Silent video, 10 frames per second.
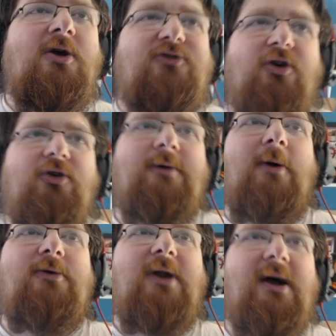
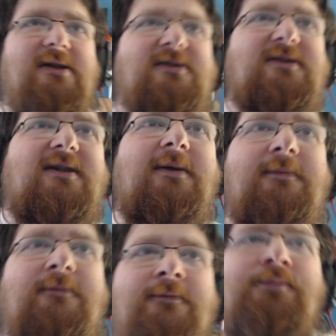Chocobo Knights.
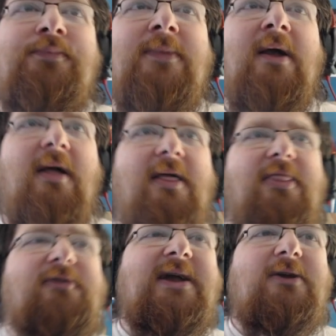
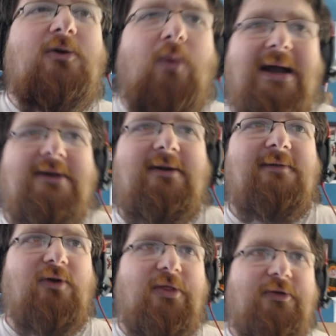3 and a white
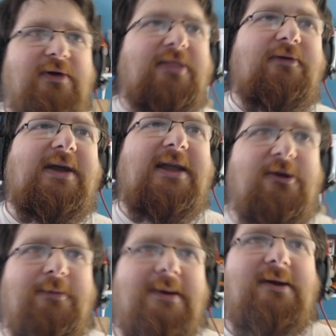for a 3/3
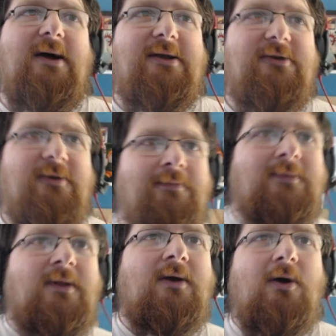human knight.
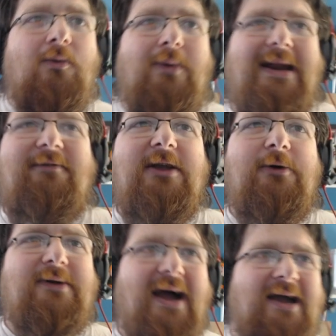Whenever you
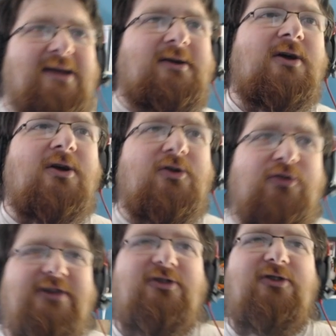attack,
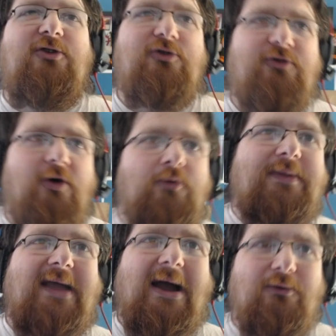creatures you control
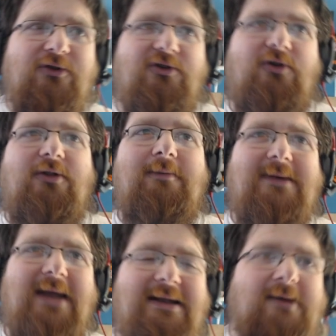with counters on them
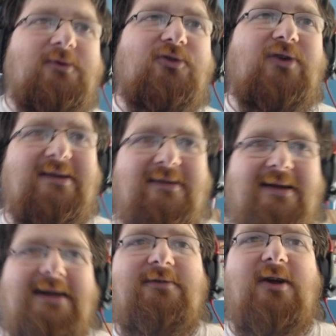gain double strike until
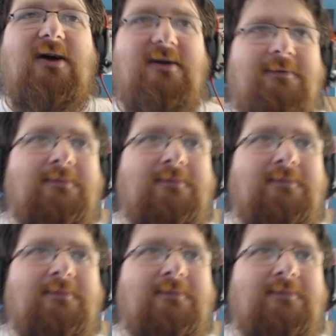end of turn.